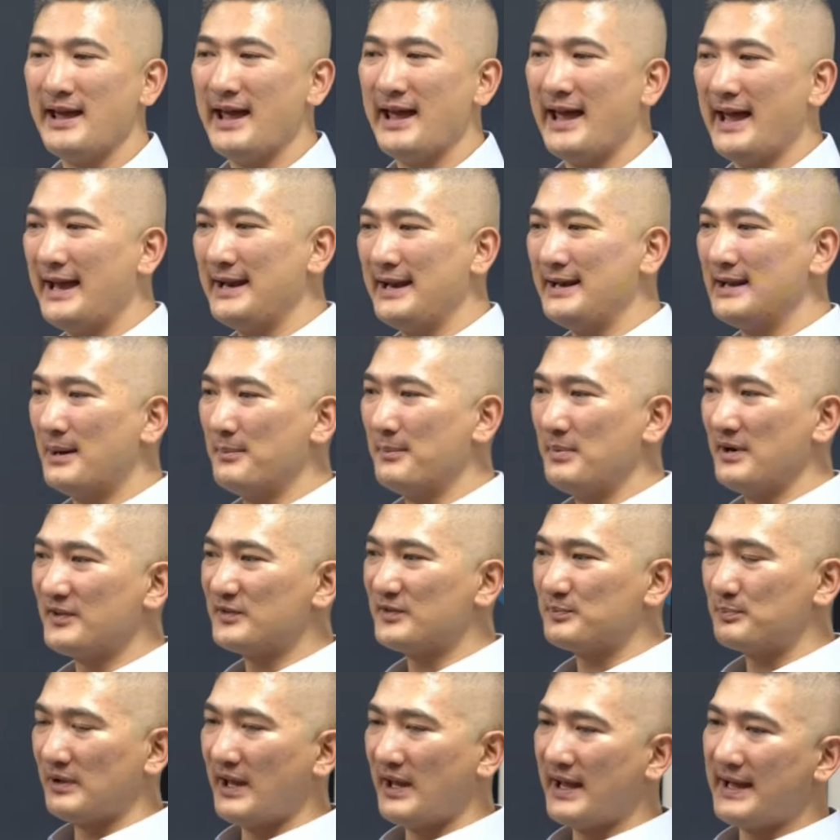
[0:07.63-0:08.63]
And I'm going to
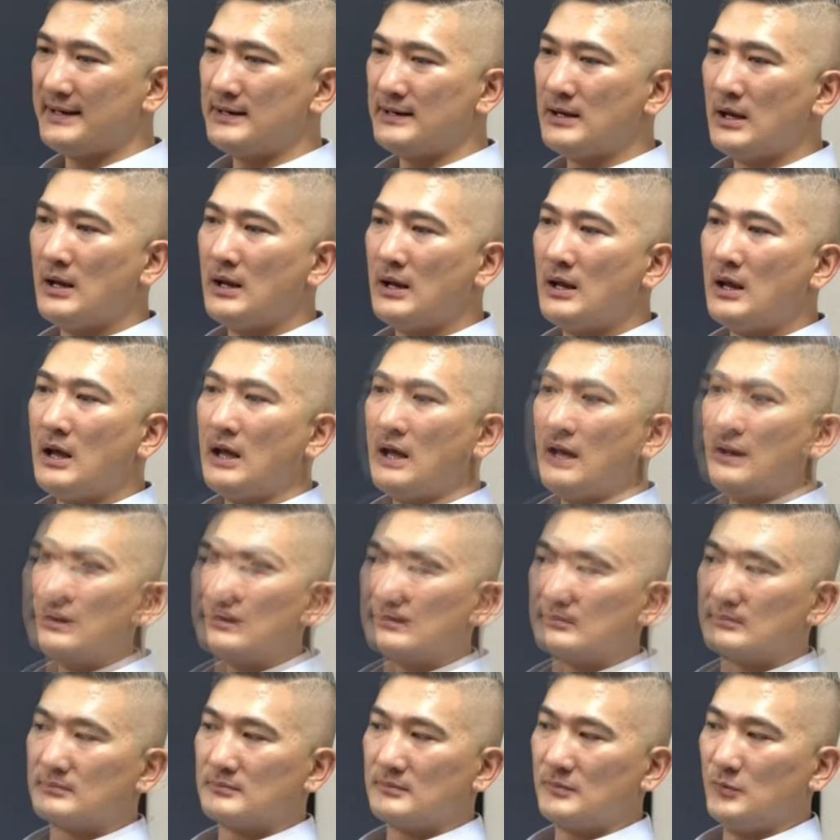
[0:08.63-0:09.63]
explain
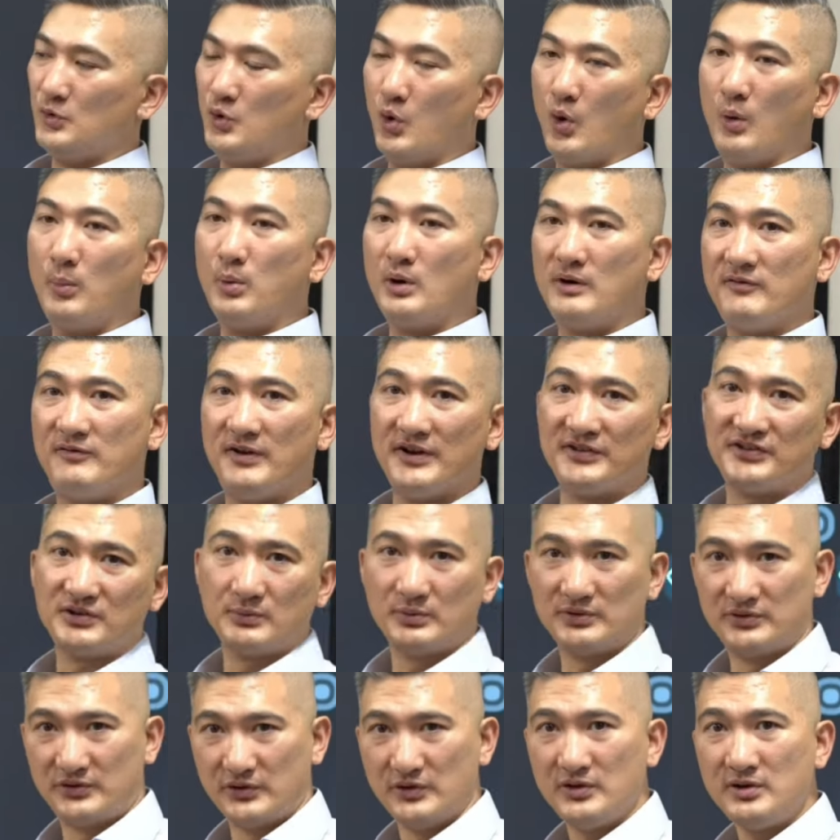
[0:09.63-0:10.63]
normal investor
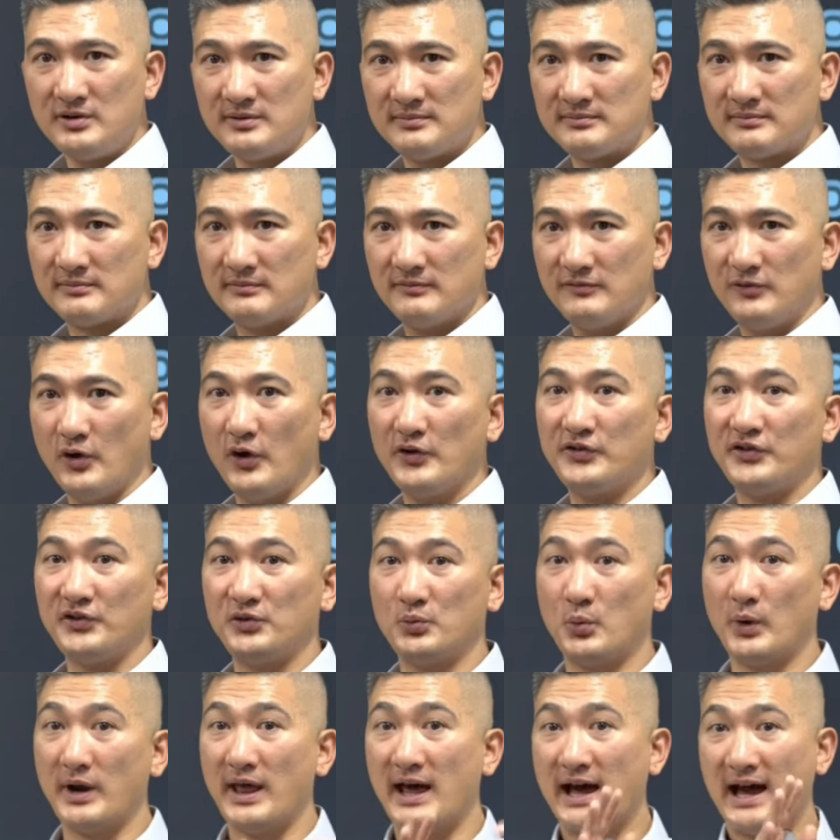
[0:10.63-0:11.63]
would do versus
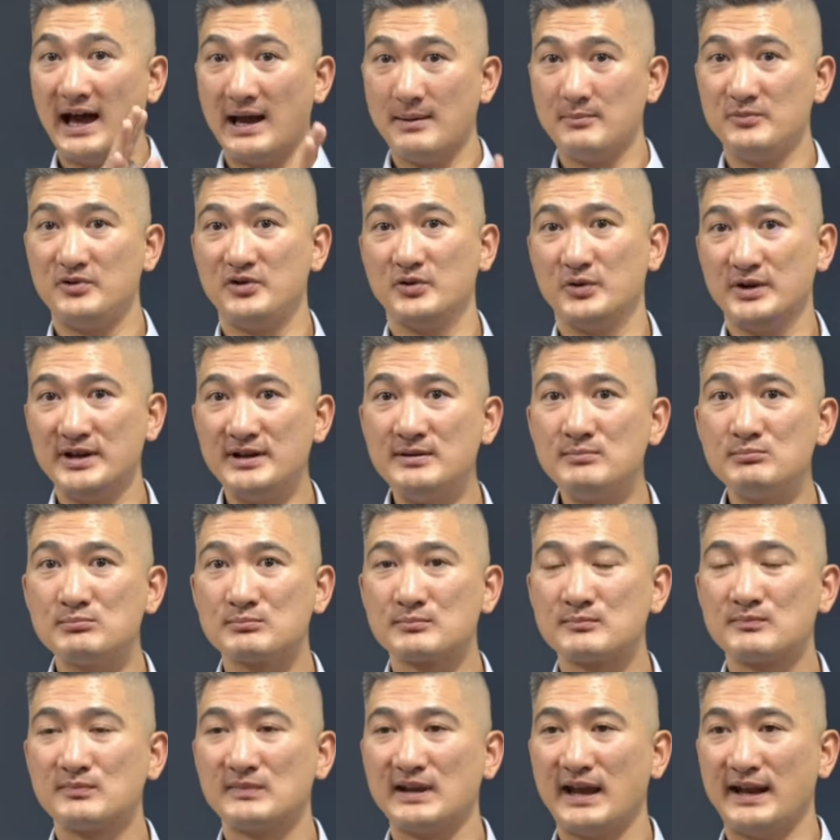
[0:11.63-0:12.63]
what I'm doing,
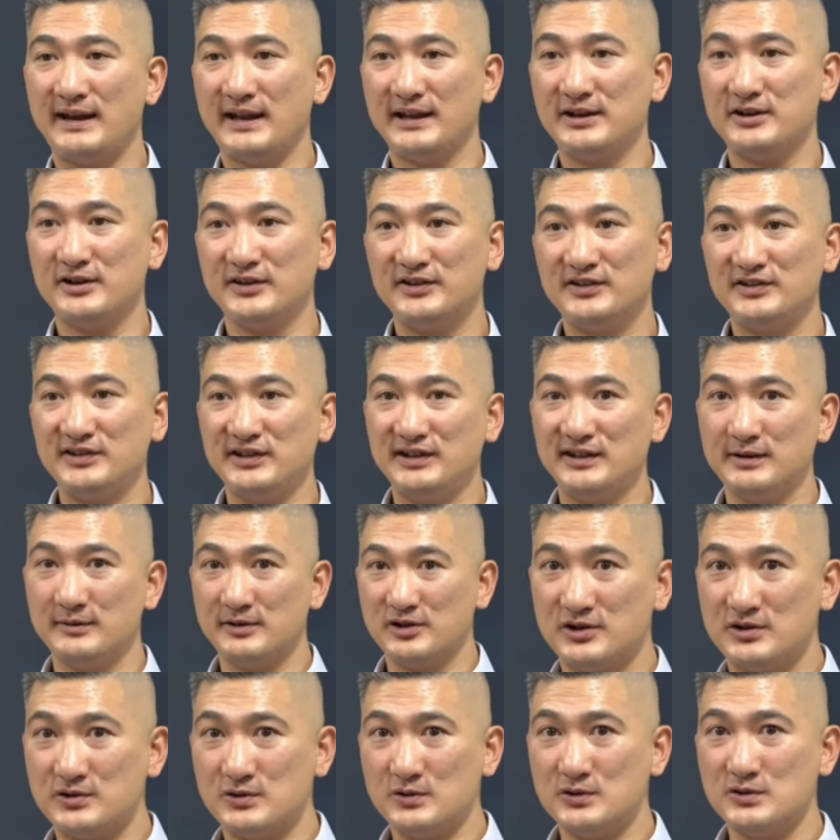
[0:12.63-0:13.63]
and then you can see the
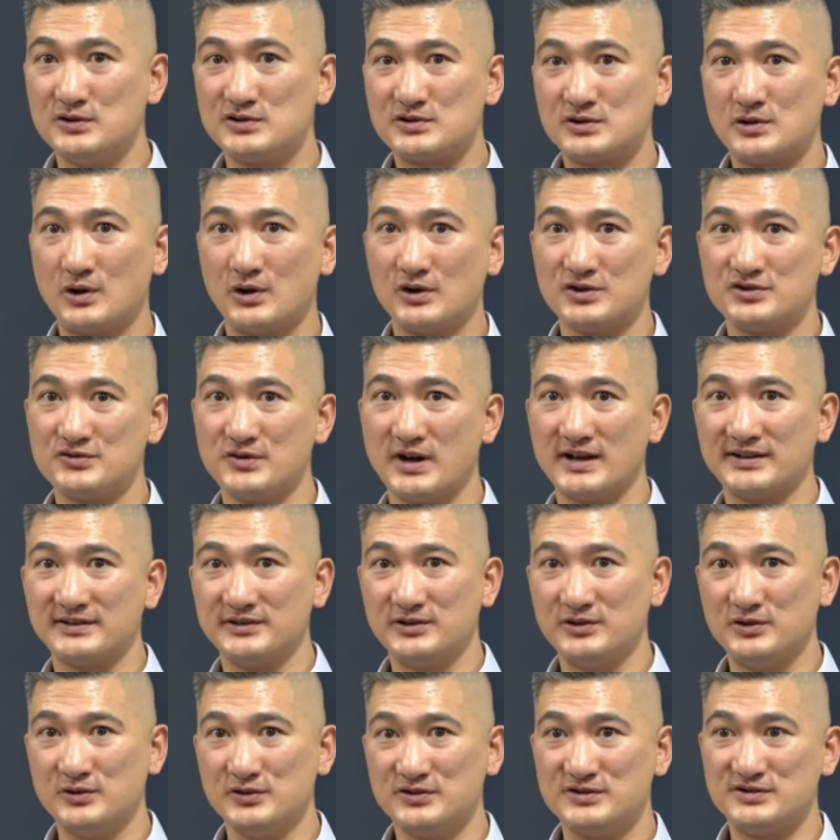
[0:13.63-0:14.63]
huge contrast and
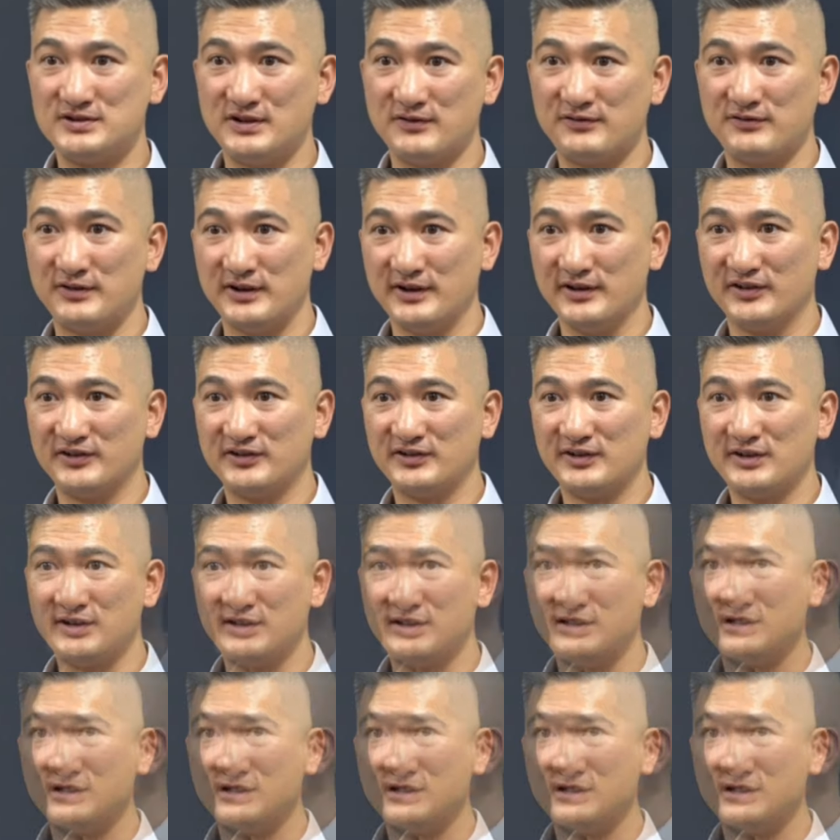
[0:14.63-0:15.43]
huge difference.